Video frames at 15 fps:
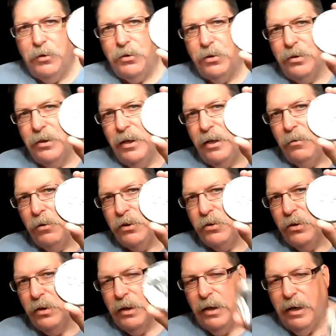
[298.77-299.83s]
I'm just going to
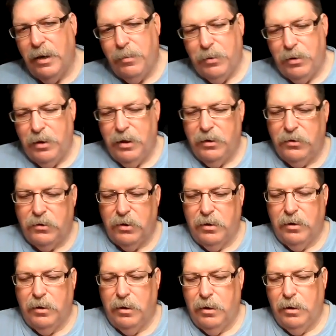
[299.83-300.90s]
take what's on the cap of
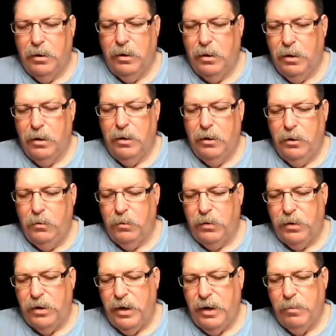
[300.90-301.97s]
this
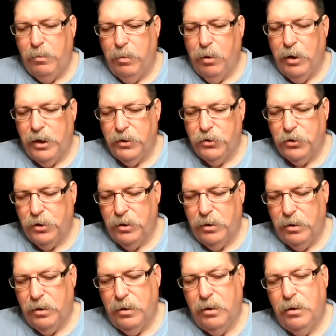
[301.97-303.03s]
with a damp
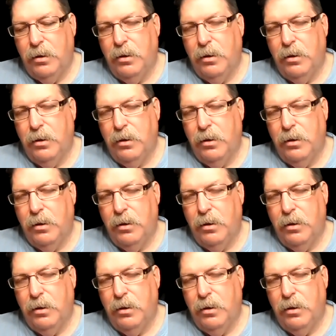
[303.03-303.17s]
brush,